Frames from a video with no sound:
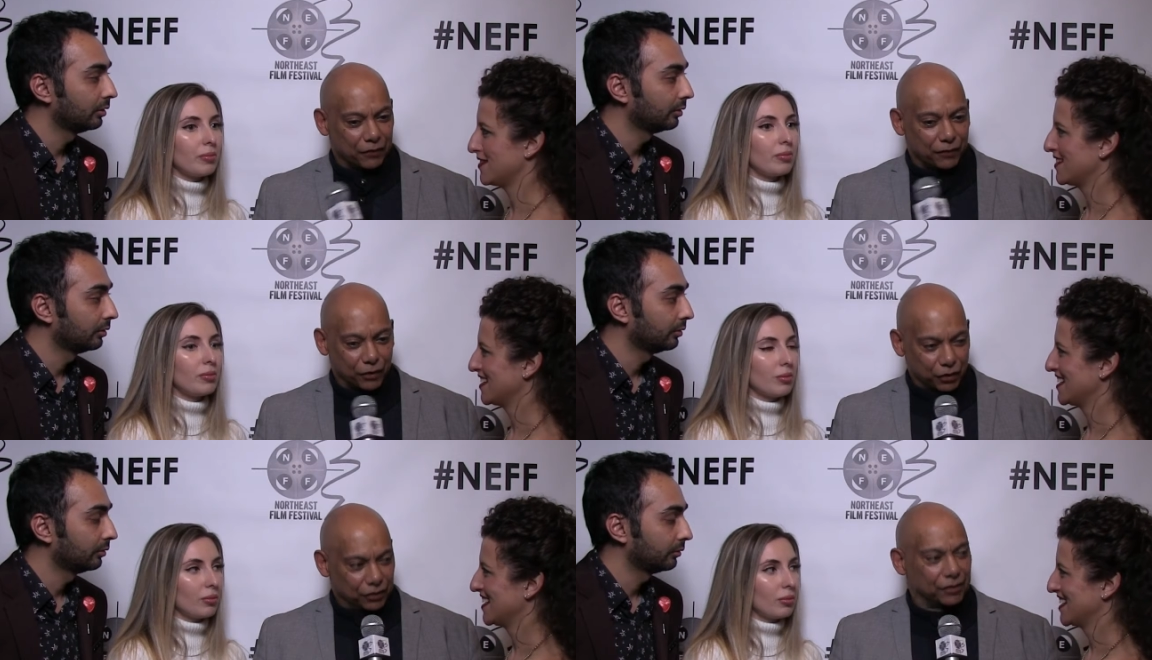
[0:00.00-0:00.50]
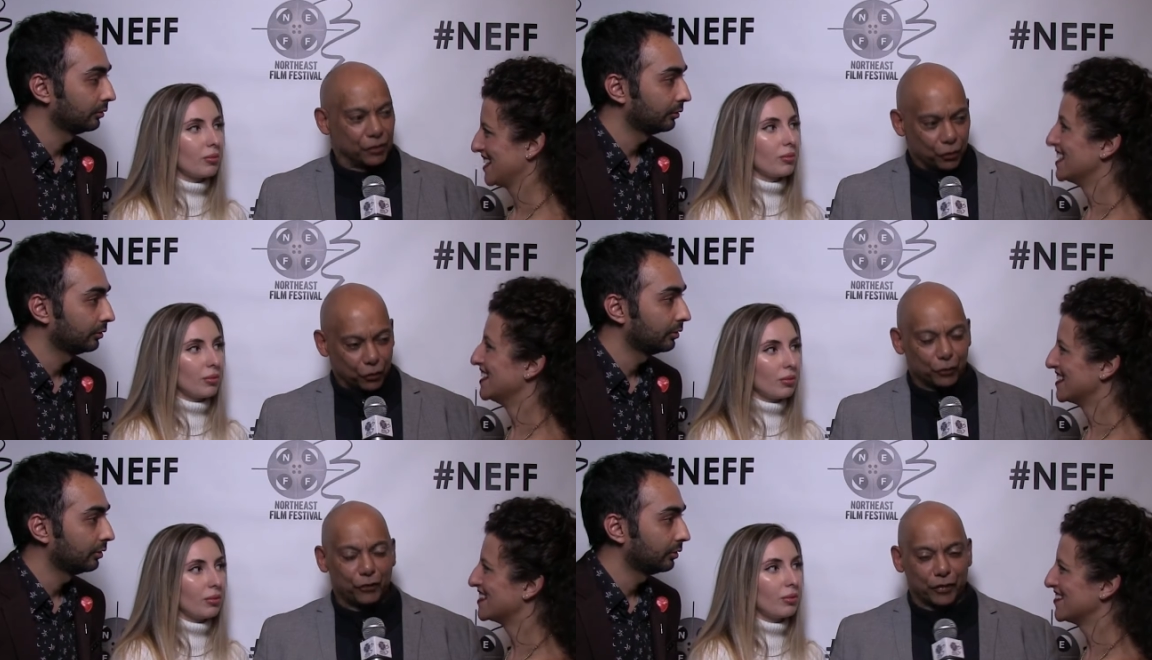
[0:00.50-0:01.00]
Speaker 1: my first
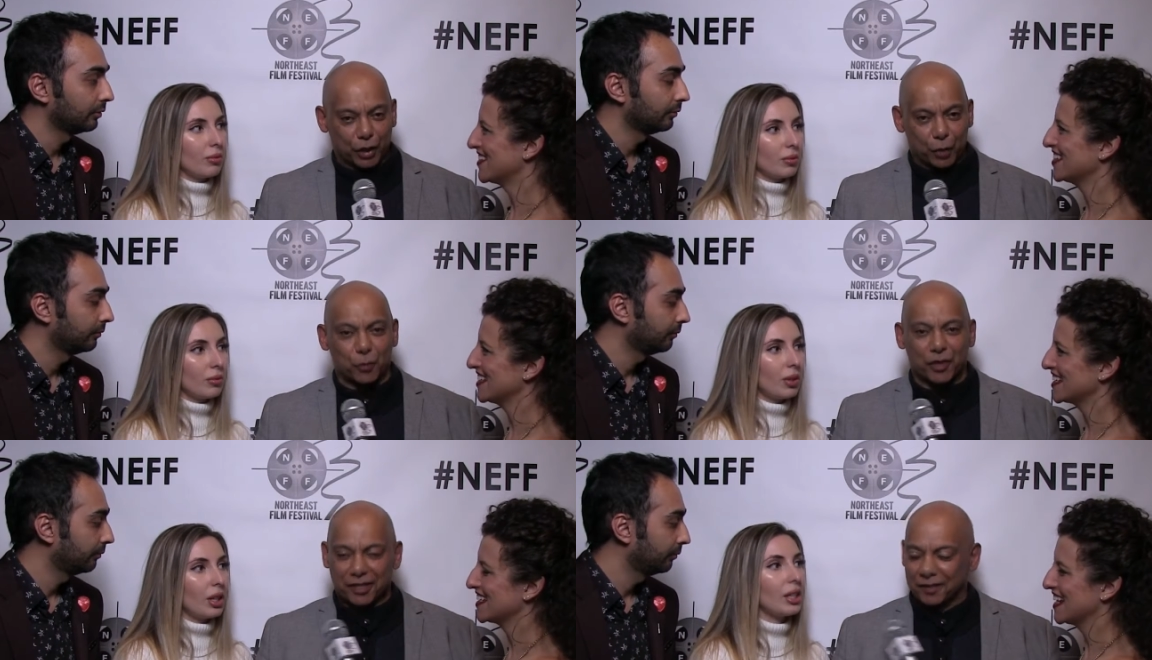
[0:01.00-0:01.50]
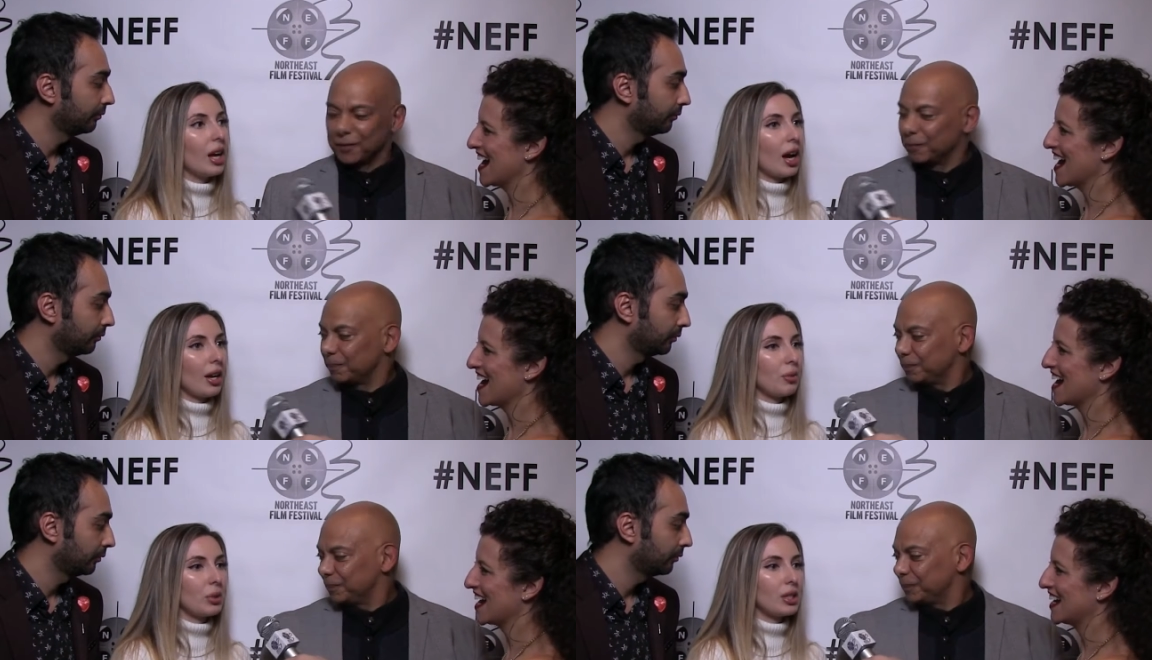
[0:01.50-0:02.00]
horror film.
Speaker 2: Yeah,
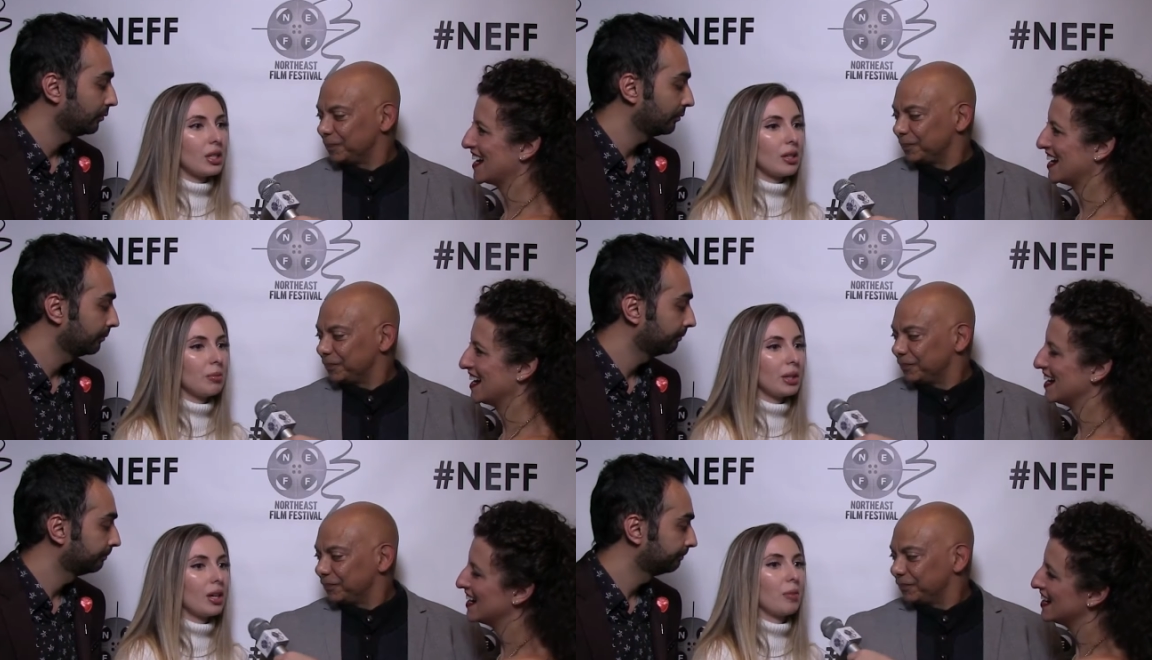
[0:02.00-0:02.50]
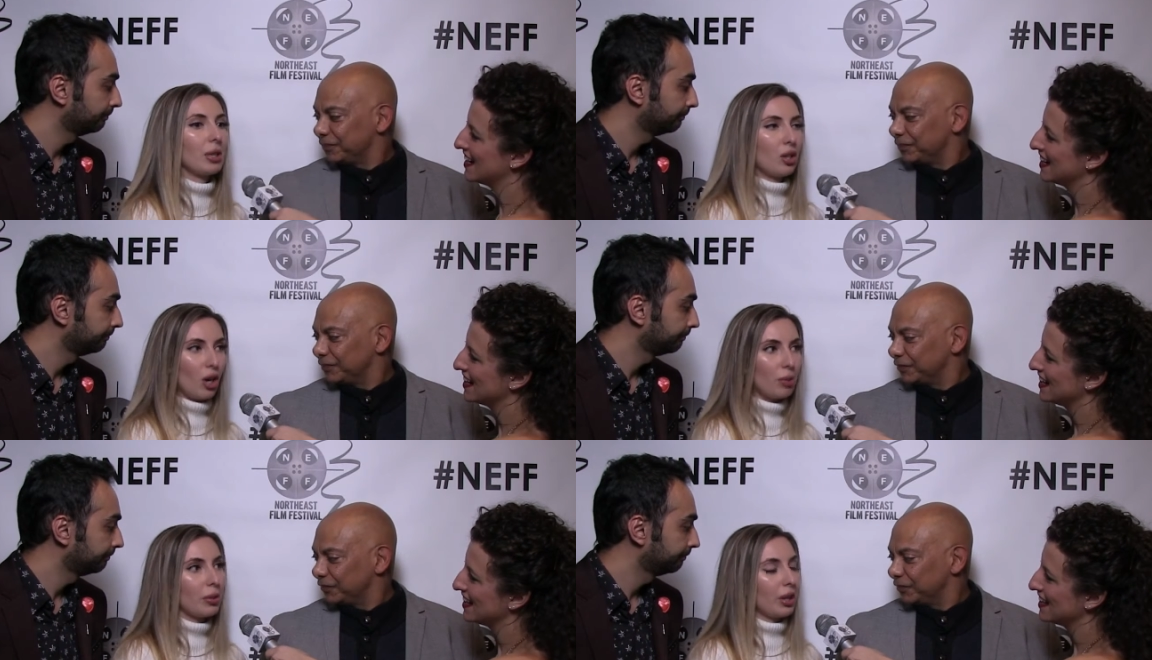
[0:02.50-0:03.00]
I was in Becoming
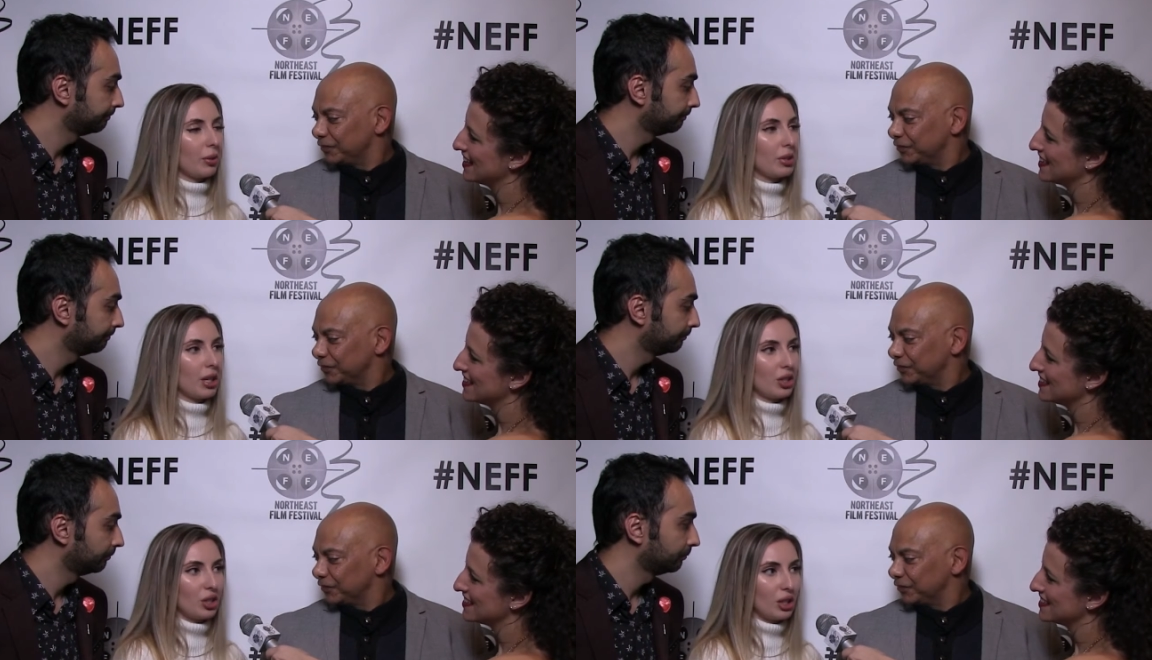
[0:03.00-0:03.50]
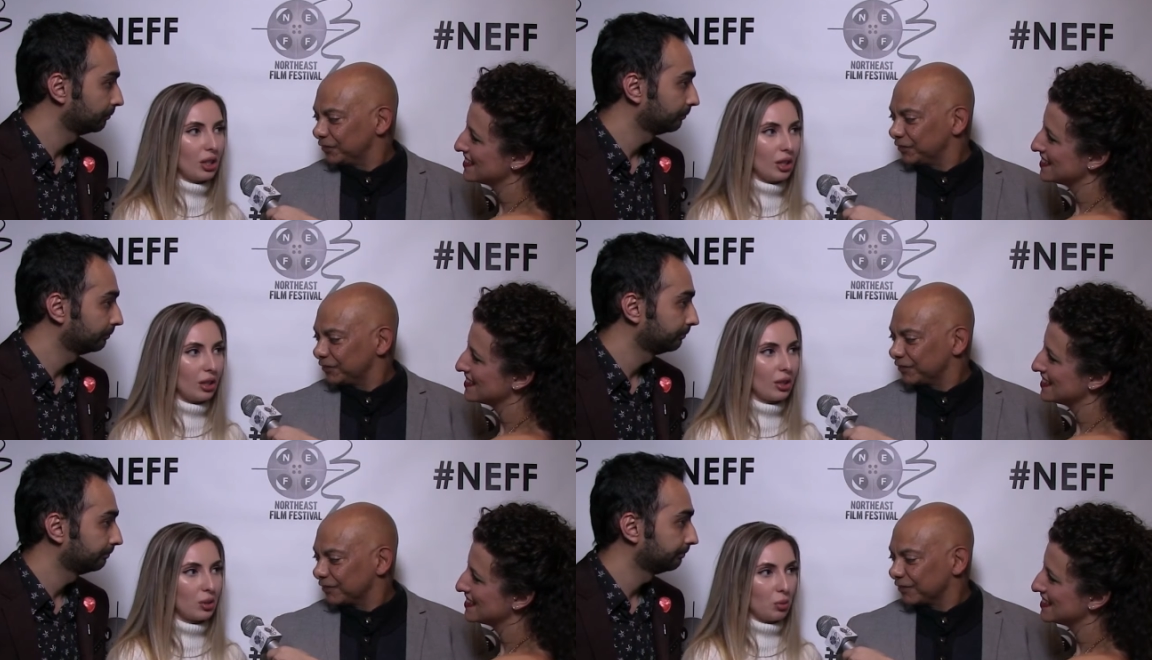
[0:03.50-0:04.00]
Karma that was actually
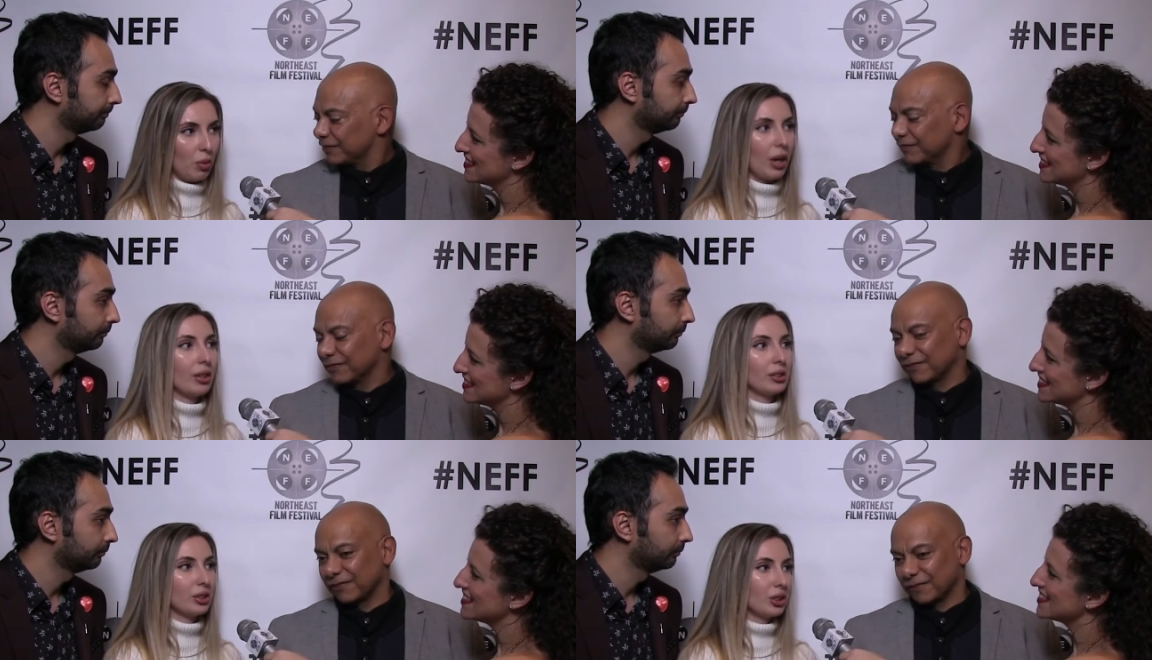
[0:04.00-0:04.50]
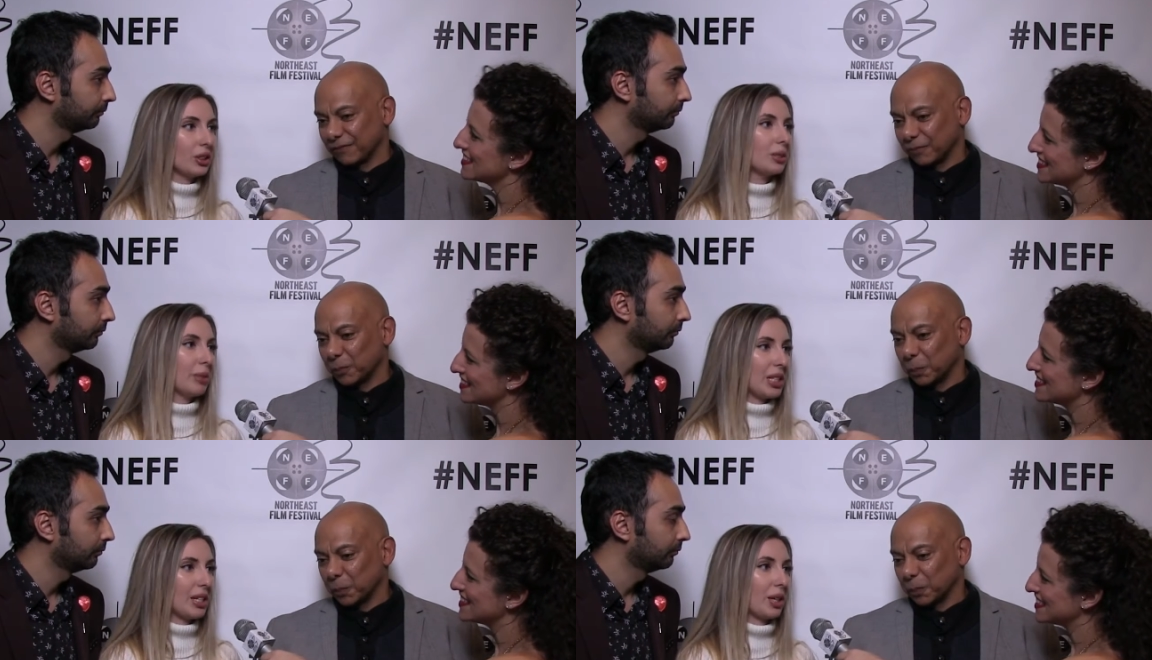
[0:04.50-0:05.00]
here as well. So this is
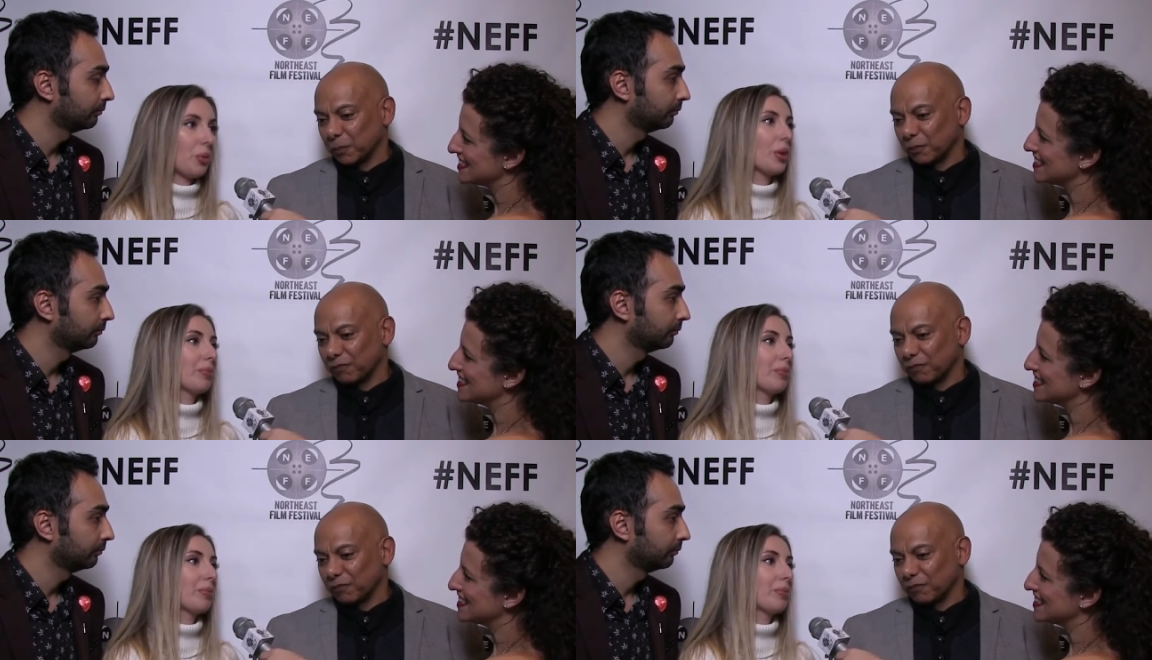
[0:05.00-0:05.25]
my second